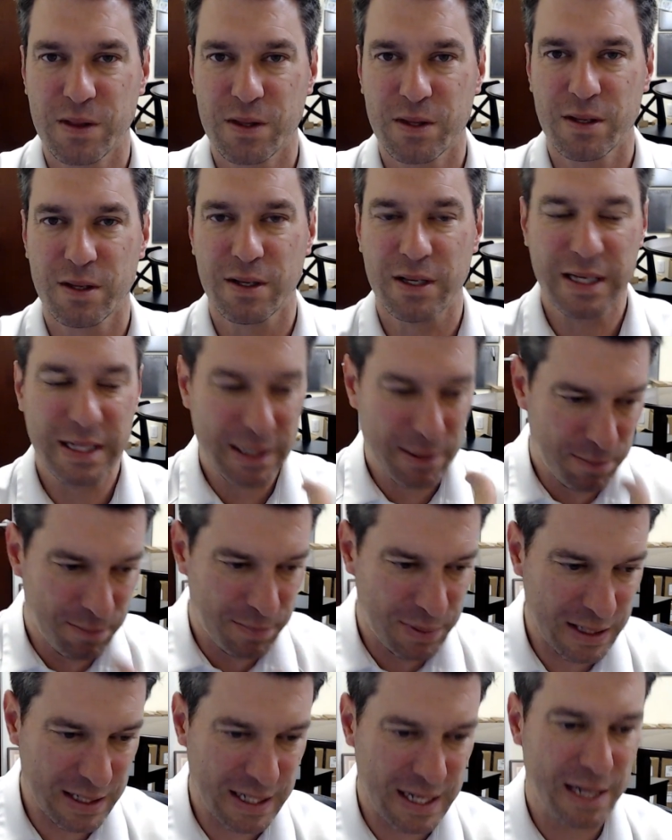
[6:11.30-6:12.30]
him
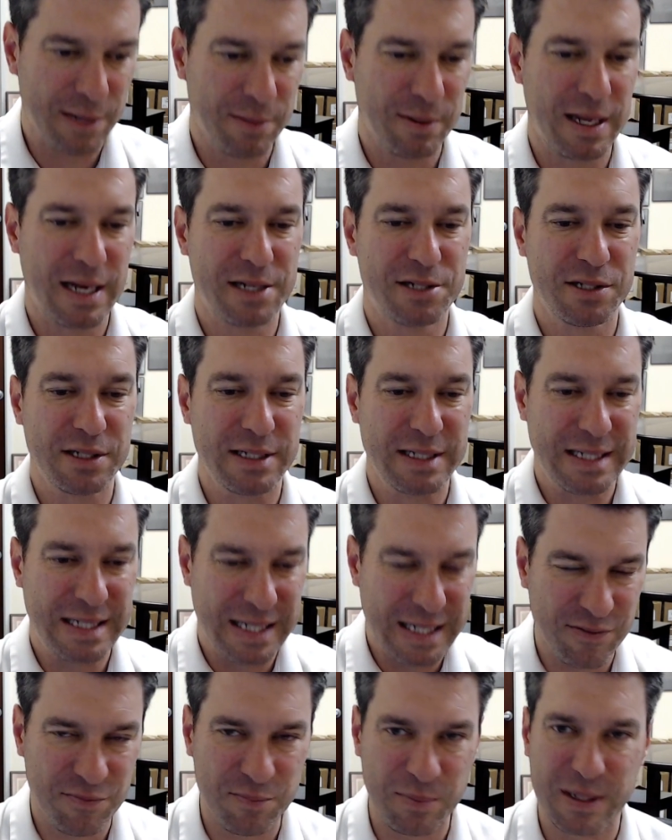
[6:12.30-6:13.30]
being able to actually
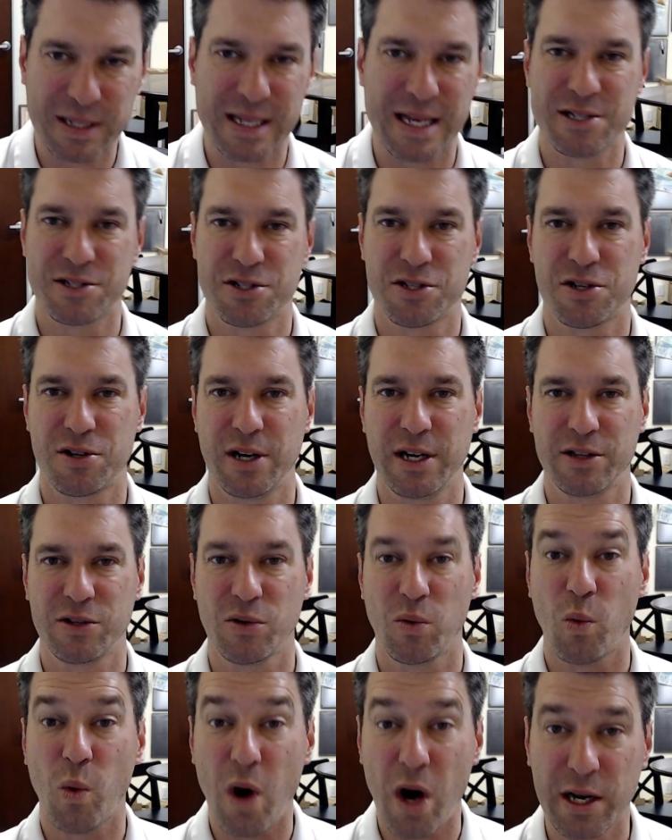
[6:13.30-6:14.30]
give me that strength to
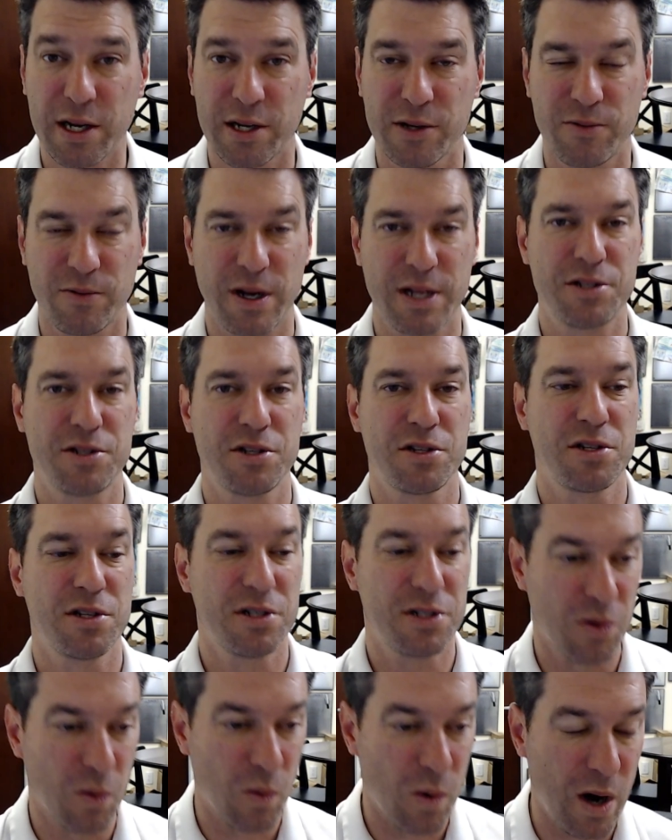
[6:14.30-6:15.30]
walk in righteousness,
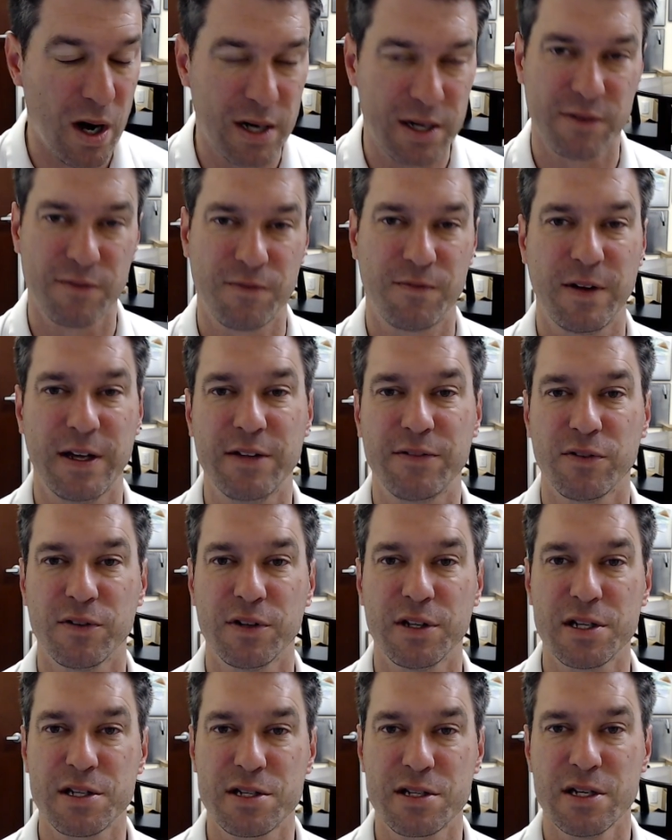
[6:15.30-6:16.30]
to walk in
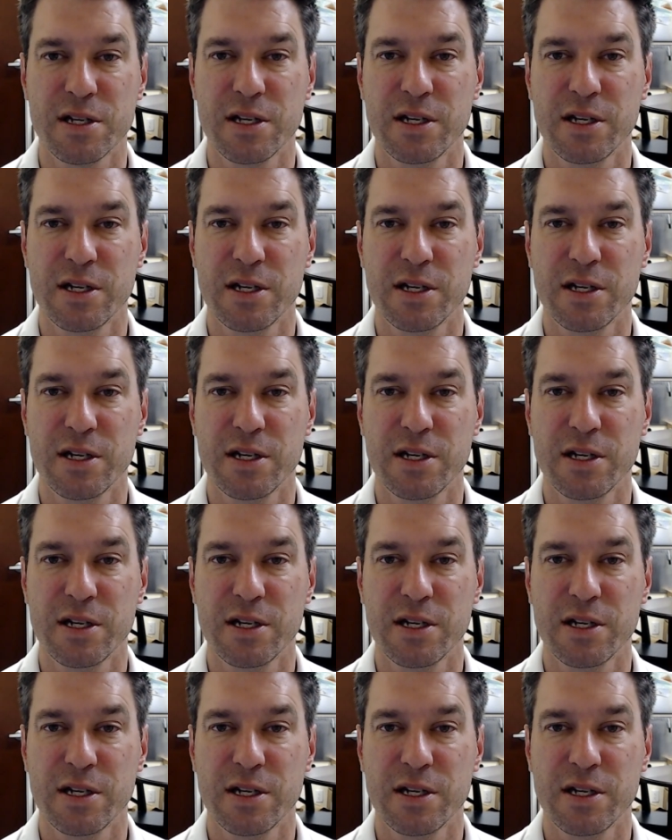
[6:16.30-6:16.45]
faithfulness,